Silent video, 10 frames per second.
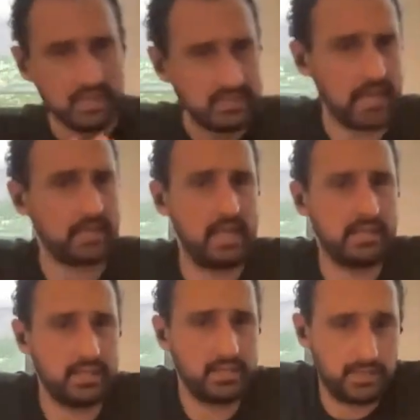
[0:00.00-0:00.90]
exactly
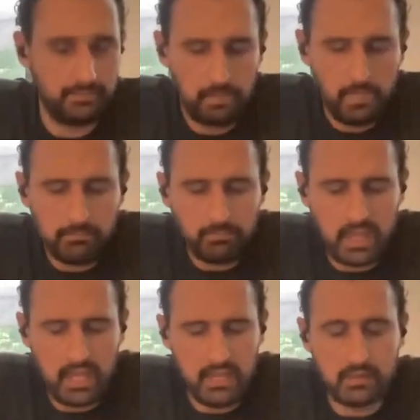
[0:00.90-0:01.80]
as it is
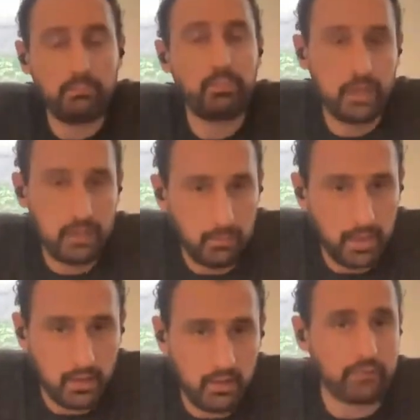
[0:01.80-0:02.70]
and put it in a
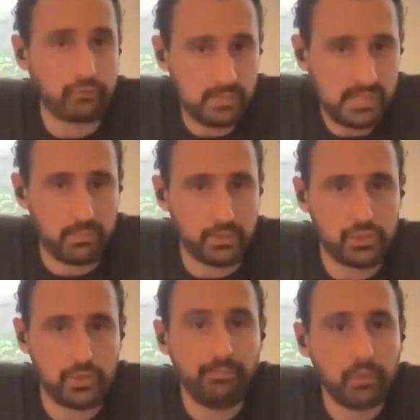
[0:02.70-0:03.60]
bottle at room
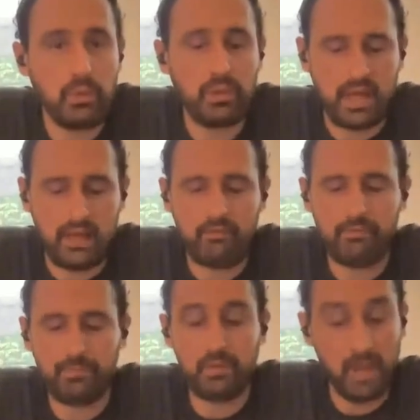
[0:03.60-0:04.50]
temperature, we would
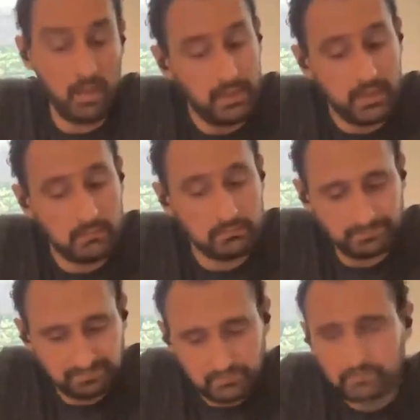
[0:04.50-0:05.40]
have, in my opinion,
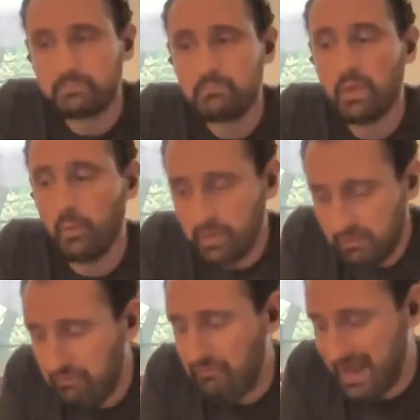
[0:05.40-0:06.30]
one of
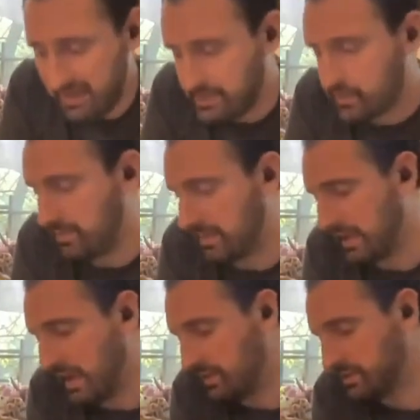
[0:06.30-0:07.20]
the finest creme de
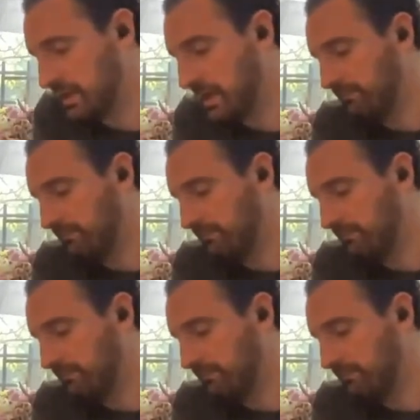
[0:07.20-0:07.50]
cacaos